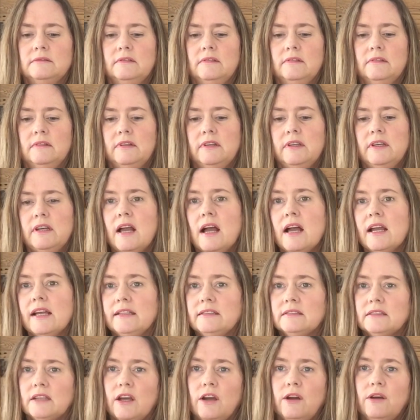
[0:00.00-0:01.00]
nice,
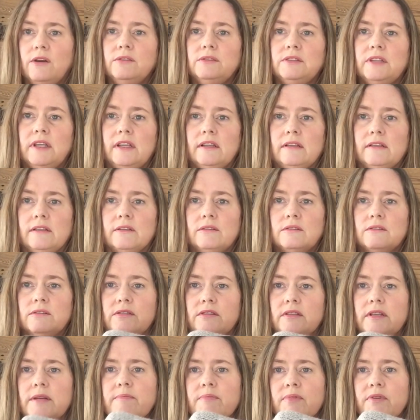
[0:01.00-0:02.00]
cozy little
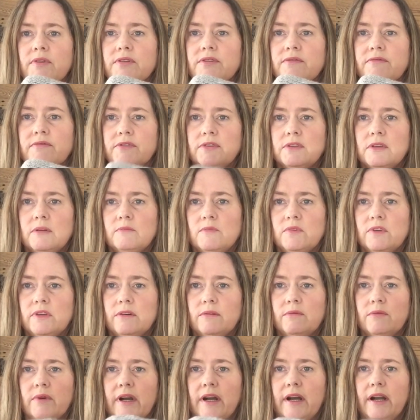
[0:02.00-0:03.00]
slippers for someone to
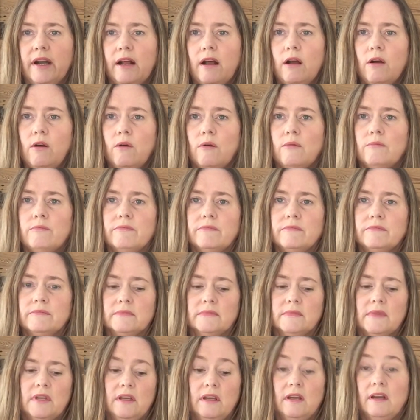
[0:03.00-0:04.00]
wear at home.
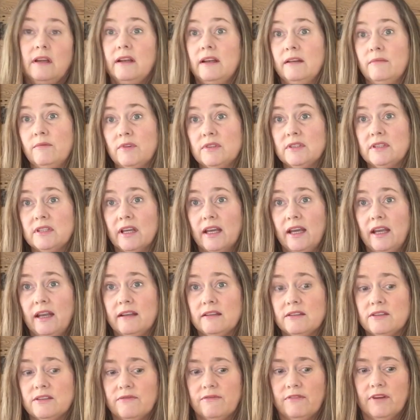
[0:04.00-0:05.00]
And once again,
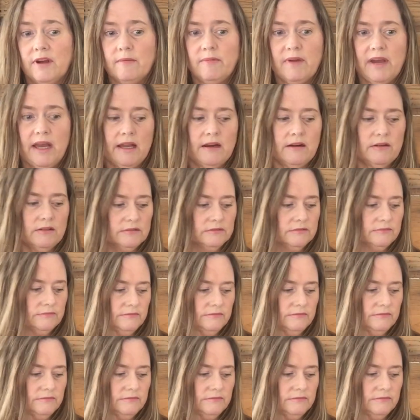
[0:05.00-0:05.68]
it's a free pattern.